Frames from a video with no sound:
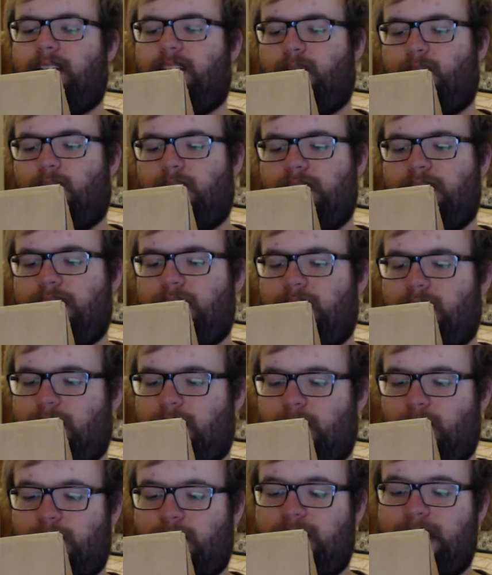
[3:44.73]
cutting towards you
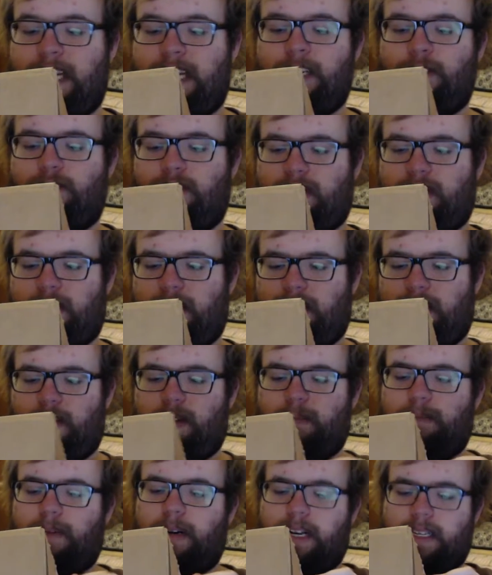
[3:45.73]
is the most dangerous thing
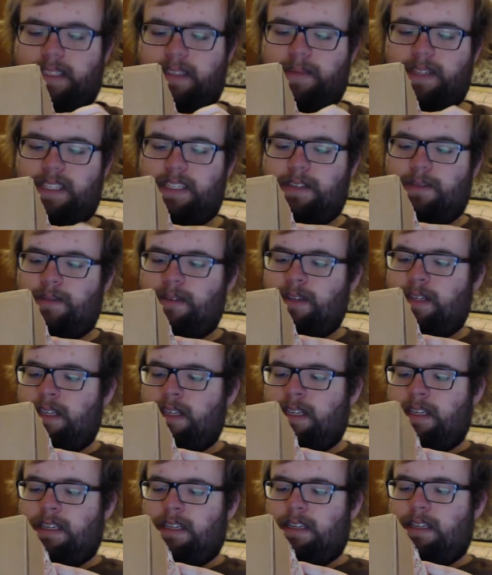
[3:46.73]
you can possibly do.
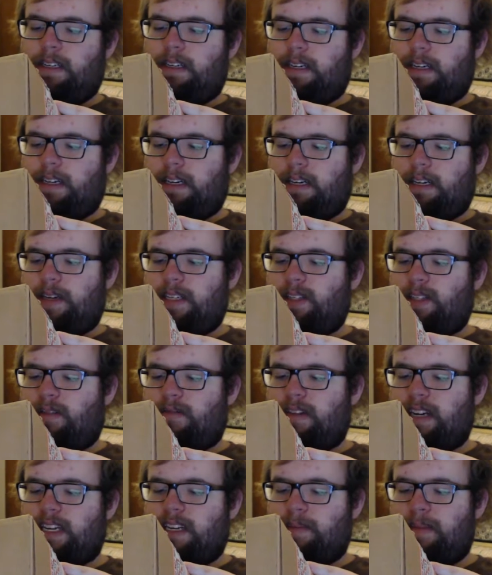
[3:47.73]
I
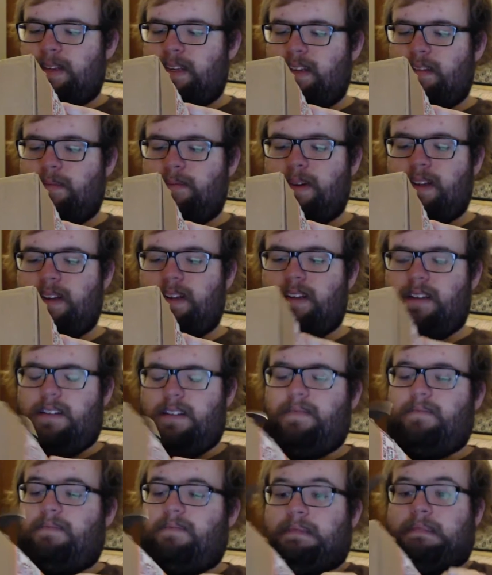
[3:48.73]
don't recommend it, but
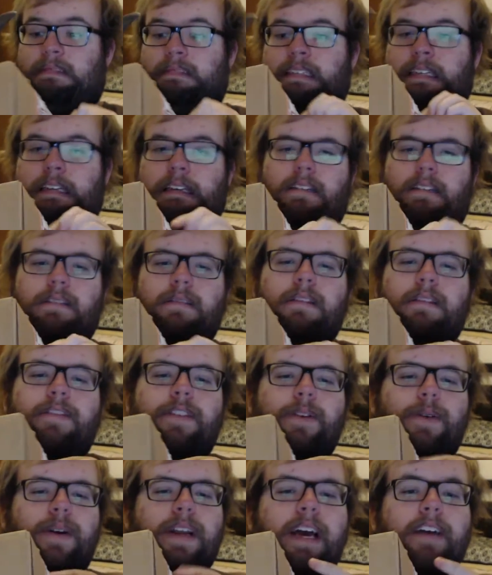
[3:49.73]

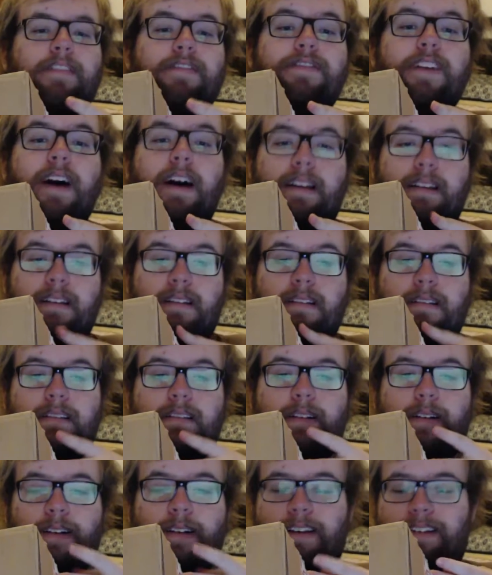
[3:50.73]
if you want to have fun,
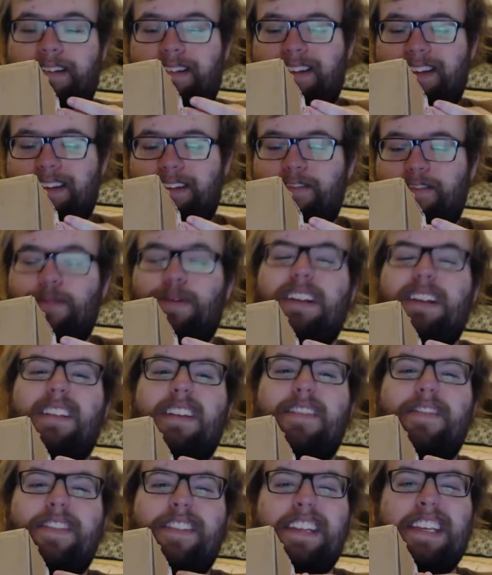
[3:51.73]
if you want
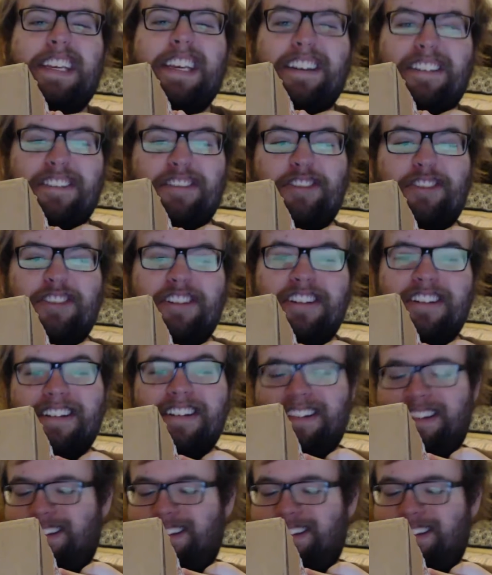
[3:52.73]
to live on the edge,